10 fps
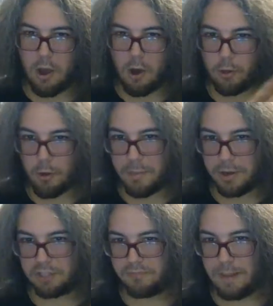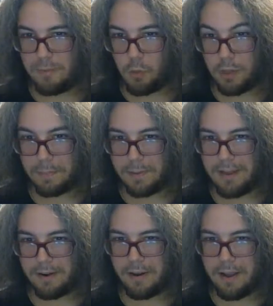although a bunch of people will
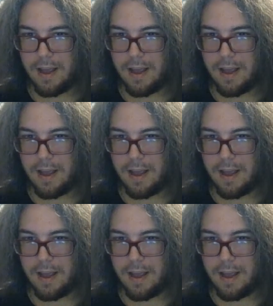appear